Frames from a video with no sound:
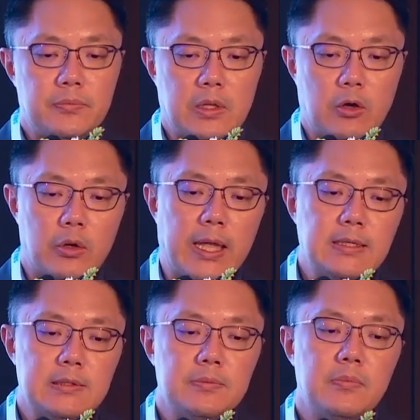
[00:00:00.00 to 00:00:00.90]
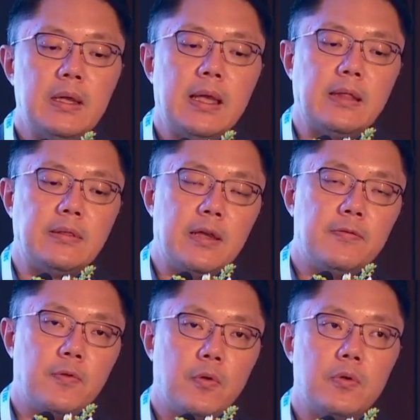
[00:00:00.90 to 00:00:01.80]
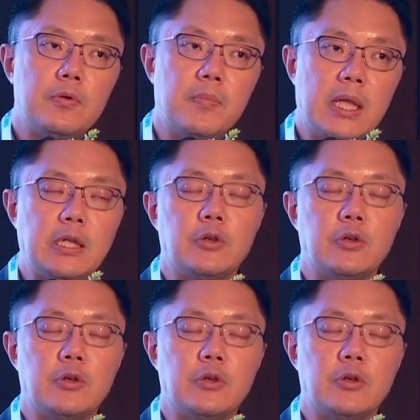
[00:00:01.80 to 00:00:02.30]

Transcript: organism, and therefore you may